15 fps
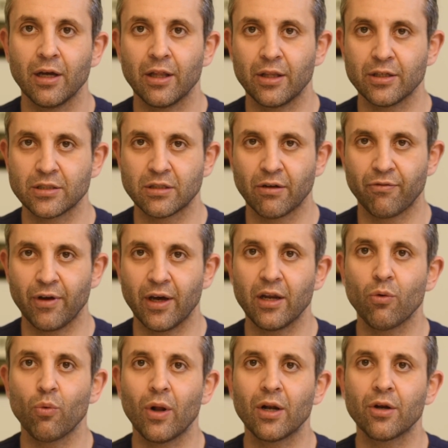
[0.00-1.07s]
This is a very
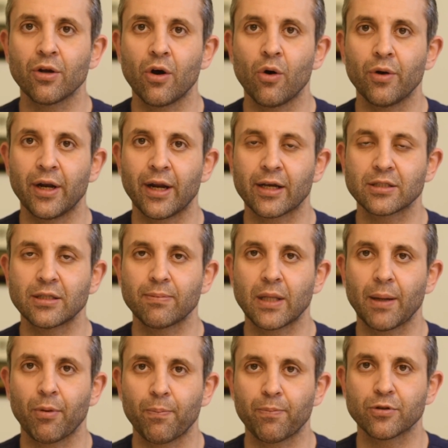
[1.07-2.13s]
well known and
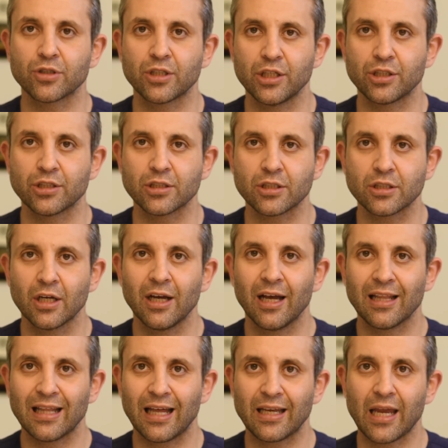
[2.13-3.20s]
acceptable procedures
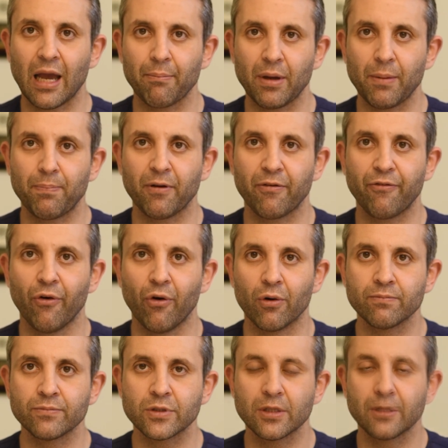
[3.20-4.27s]
that can be
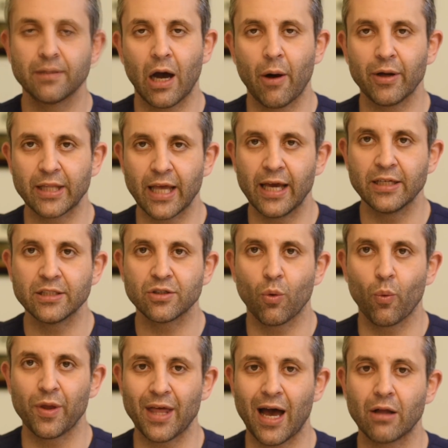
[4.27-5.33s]
performed nowadays
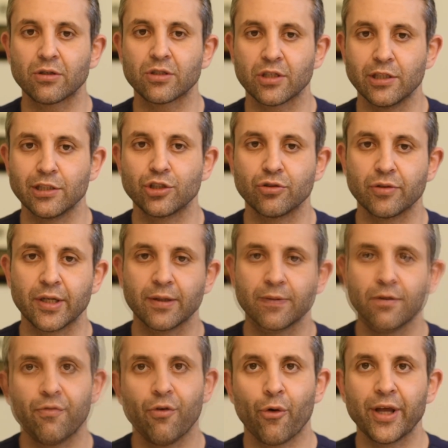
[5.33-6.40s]
without surgery.
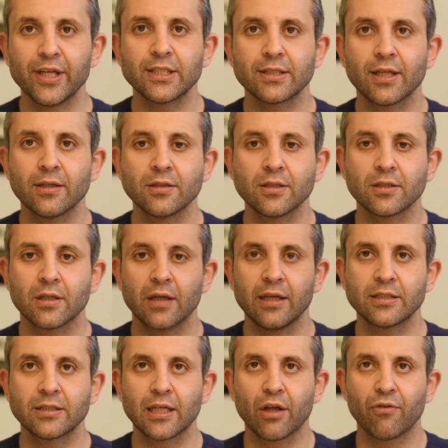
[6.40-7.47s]
For instance,
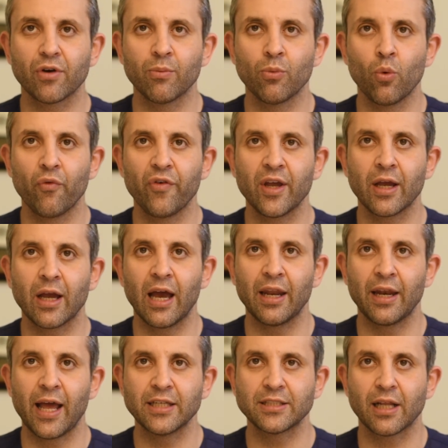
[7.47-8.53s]
instead of removing a
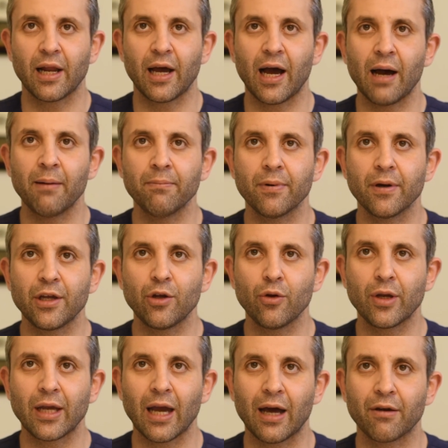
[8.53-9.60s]
nasal hump, you
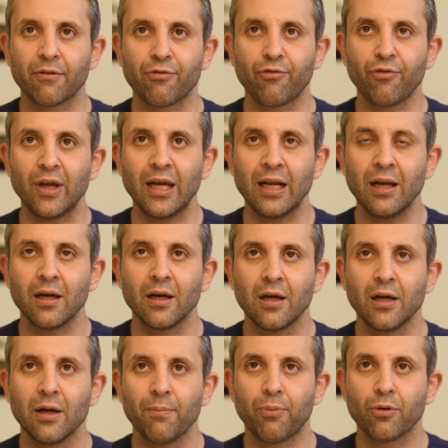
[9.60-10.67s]
can fill
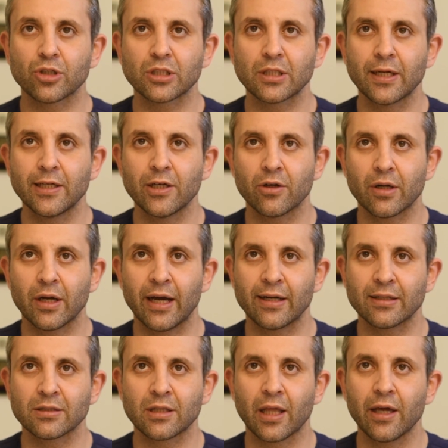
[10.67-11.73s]
posterior and
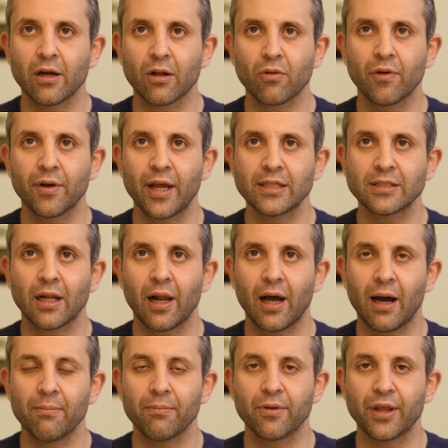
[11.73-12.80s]
anterior to the nasal
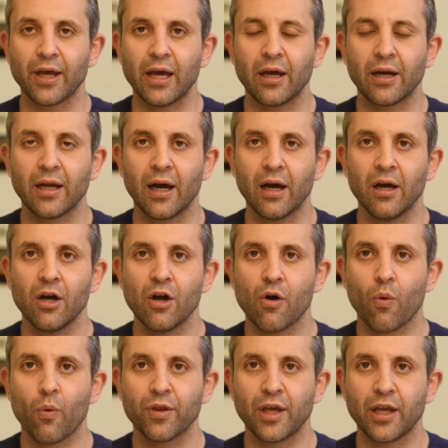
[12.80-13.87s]
hump the area
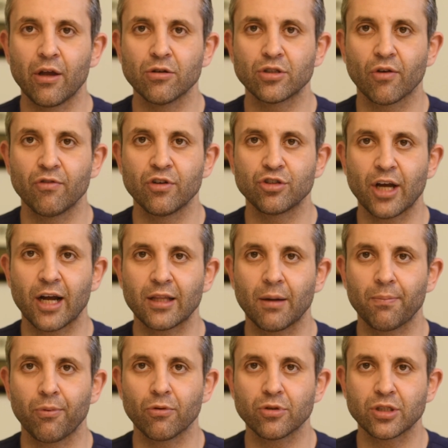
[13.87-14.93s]
with the use of
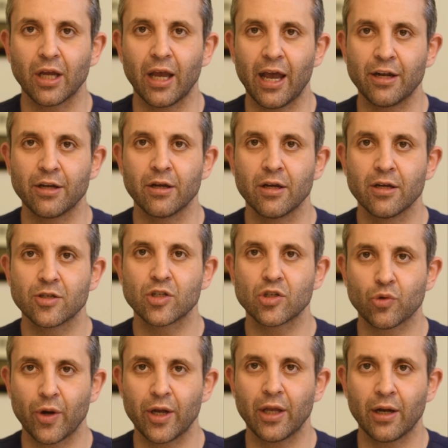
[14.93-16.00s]
injectables and
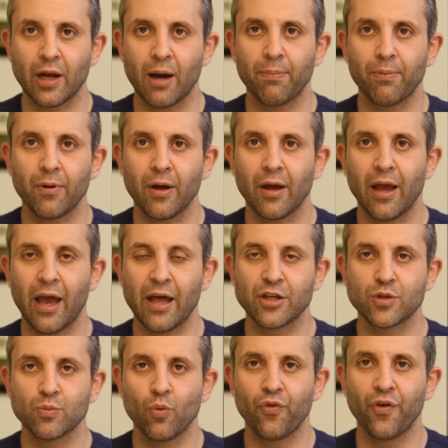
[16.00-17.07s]
straighten up and
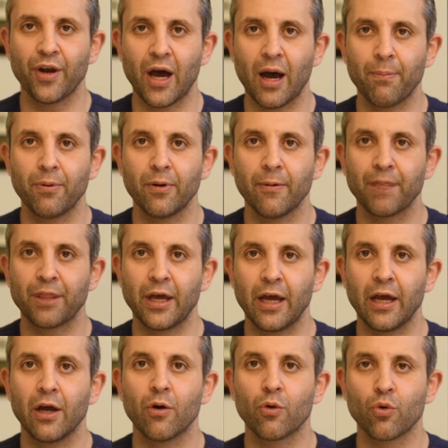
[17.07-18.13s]
smoothen up
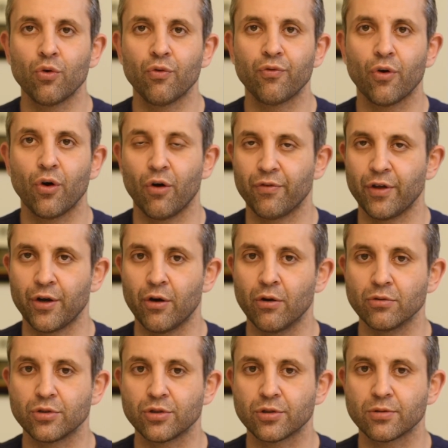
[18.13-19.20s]
the roof of the nose.